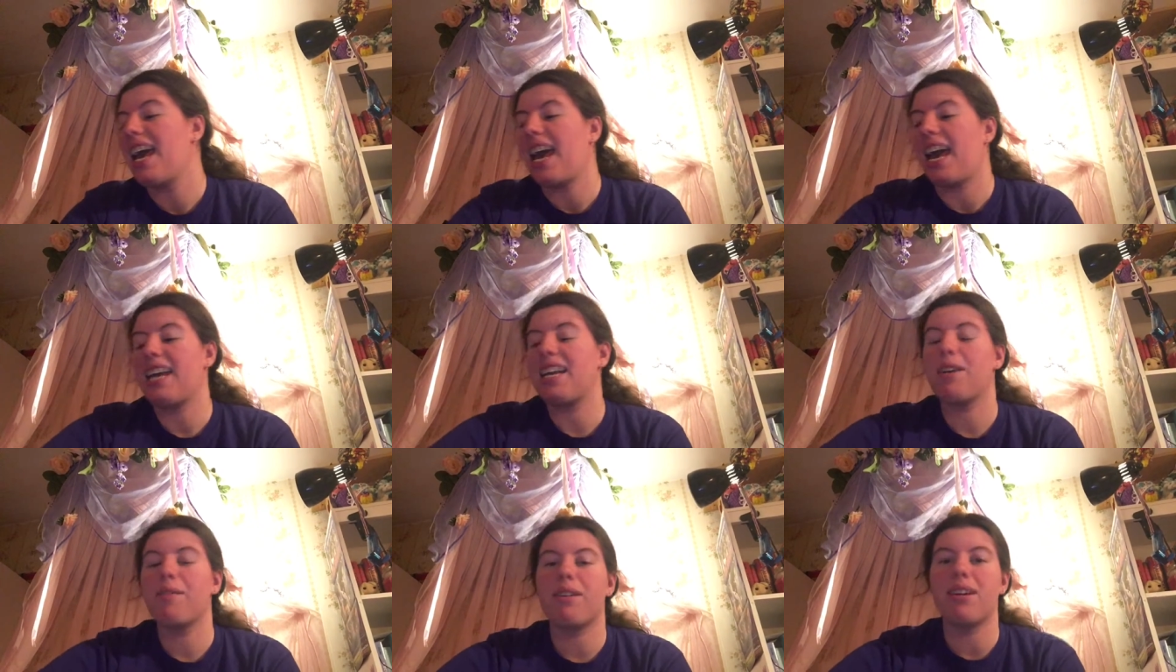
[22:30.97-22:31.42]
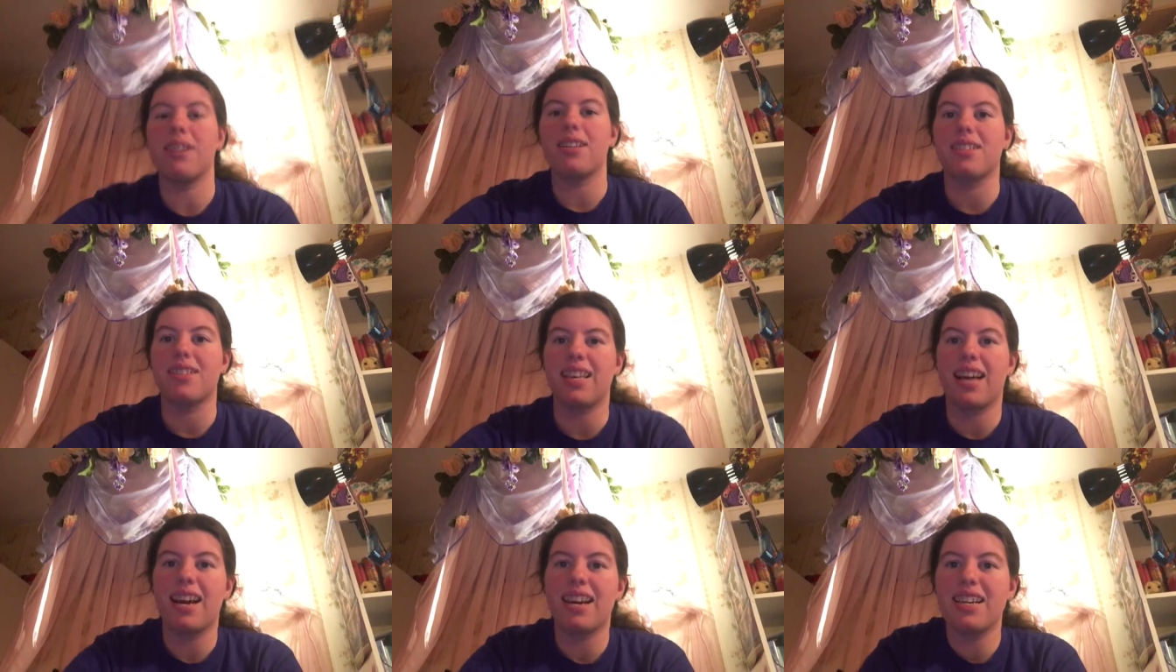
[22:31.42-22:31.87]

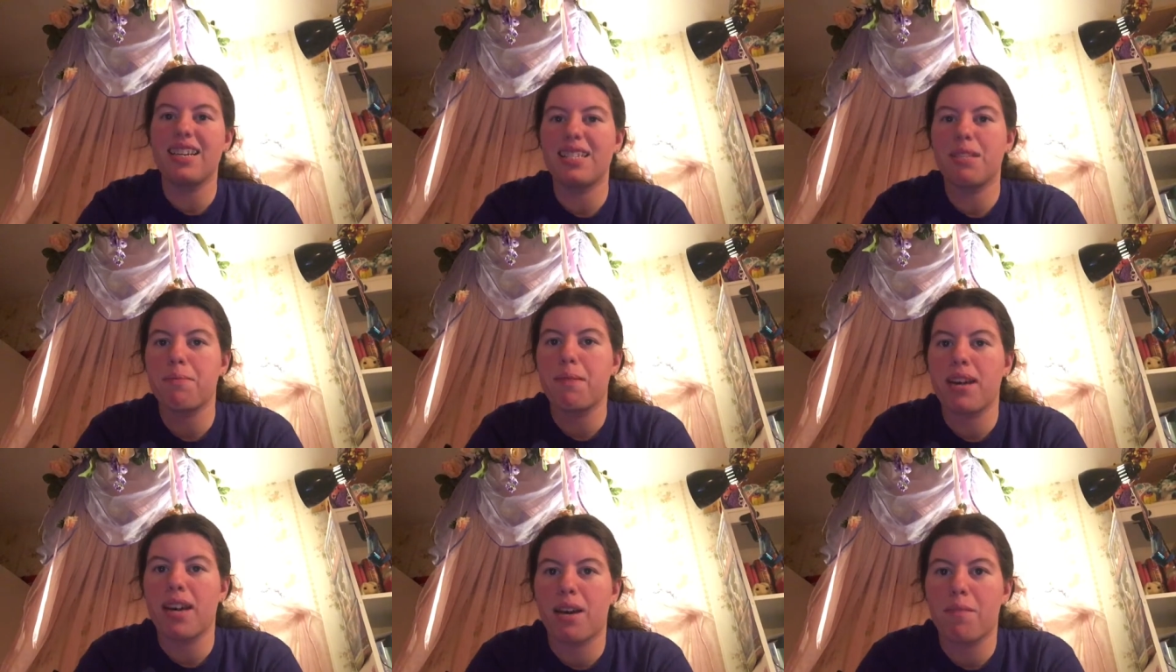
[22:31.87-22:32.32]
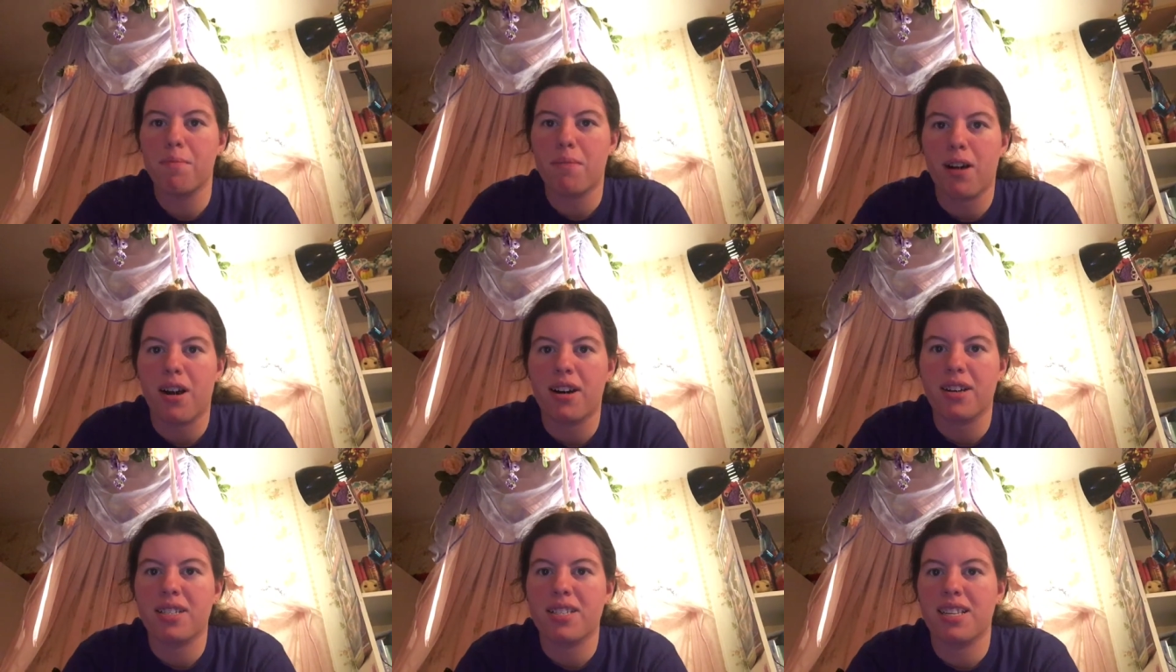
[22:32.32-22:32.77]
Anyways, that is my
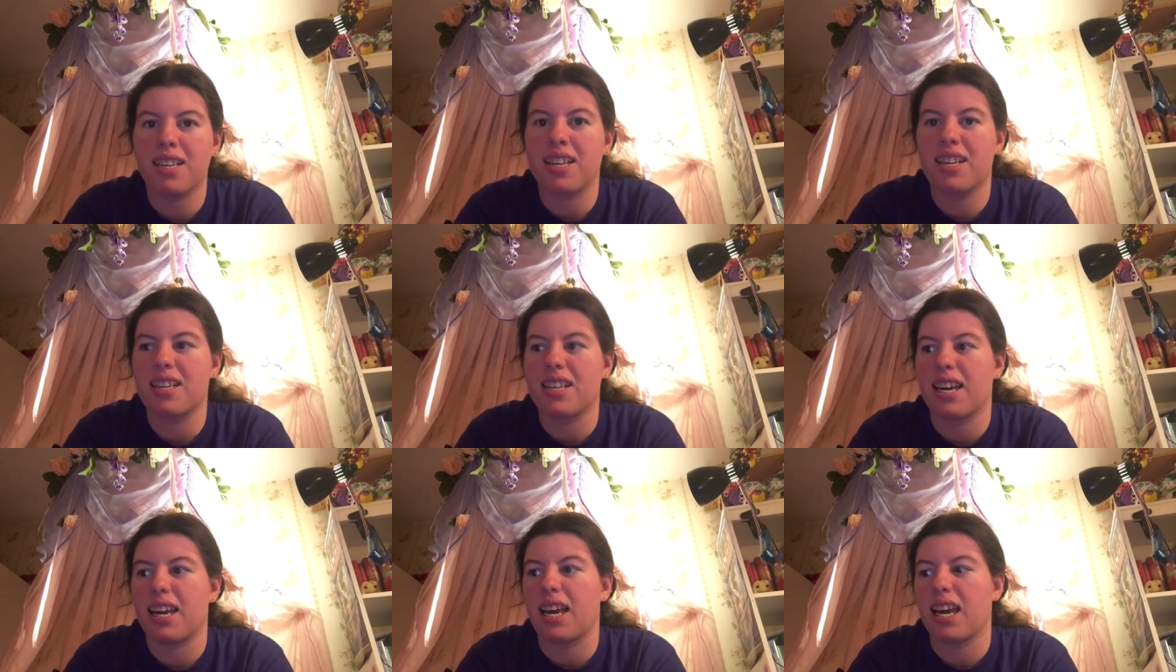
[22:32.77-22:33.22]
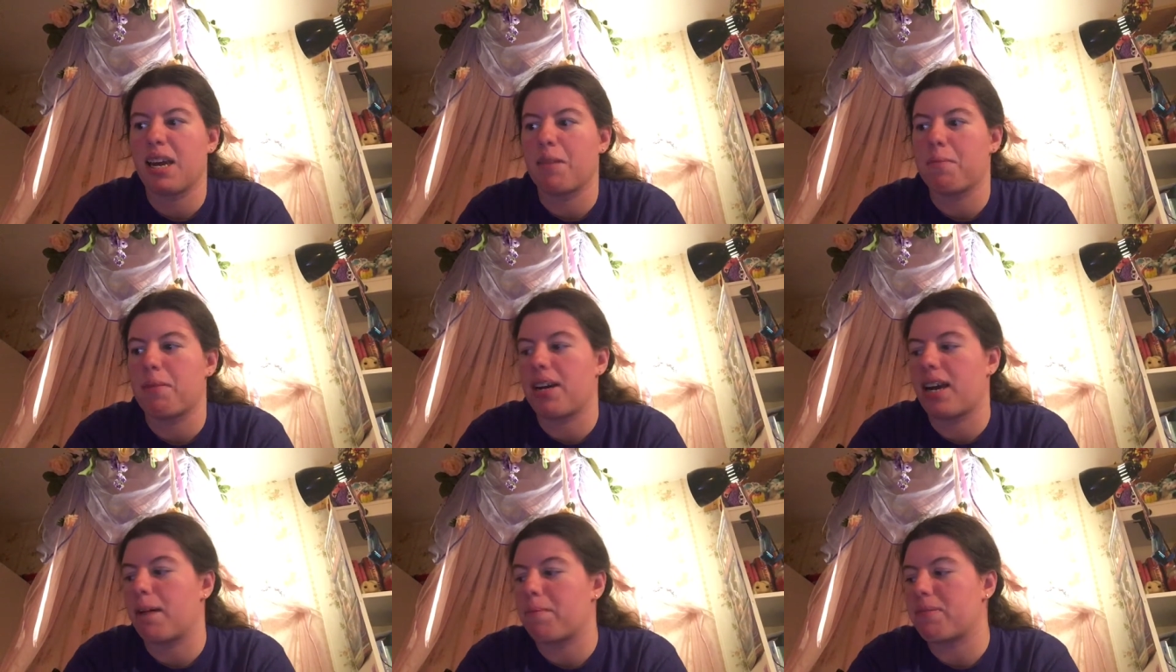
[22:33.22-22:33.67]
unboxing
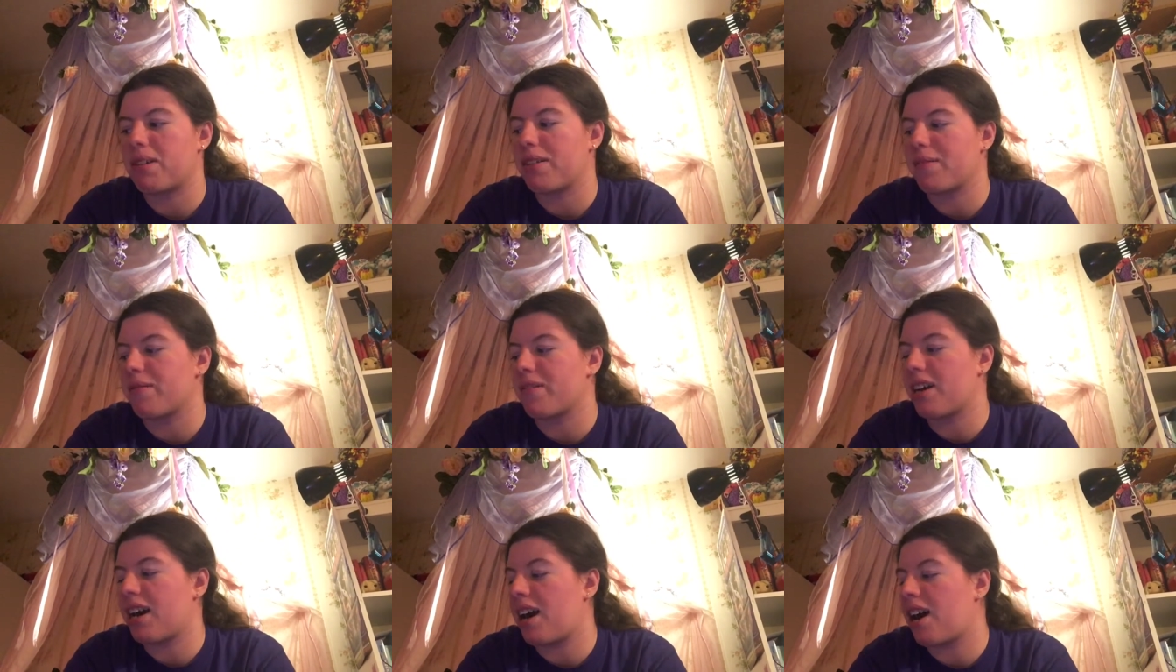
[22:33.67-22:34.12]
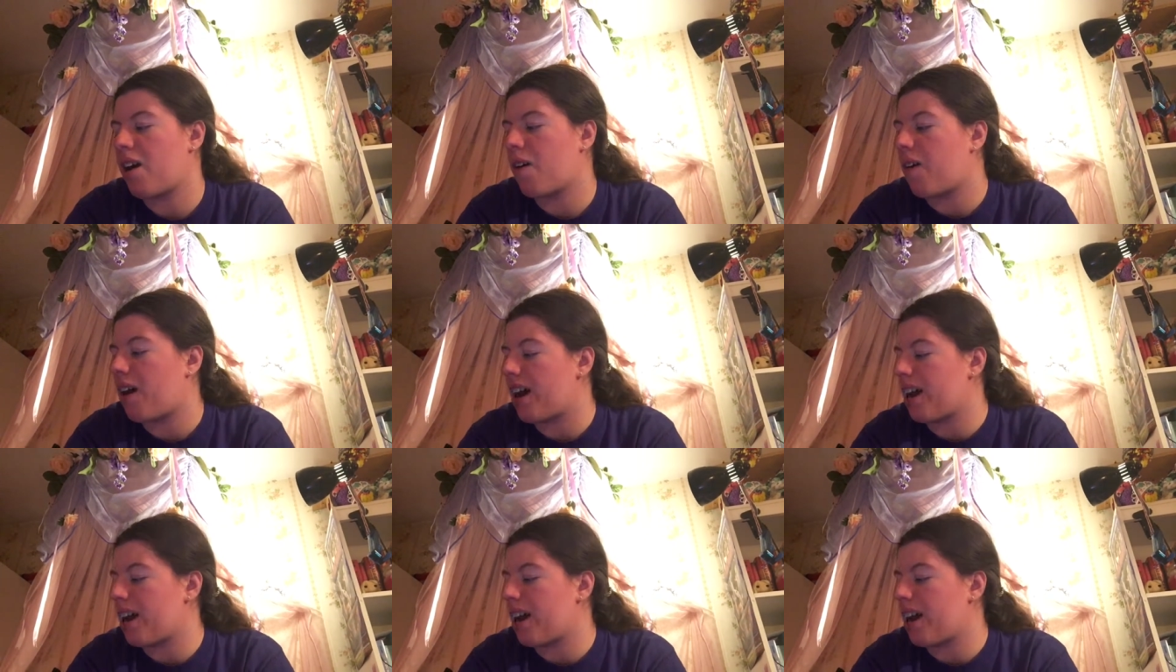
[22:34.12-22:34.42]
and my update for now.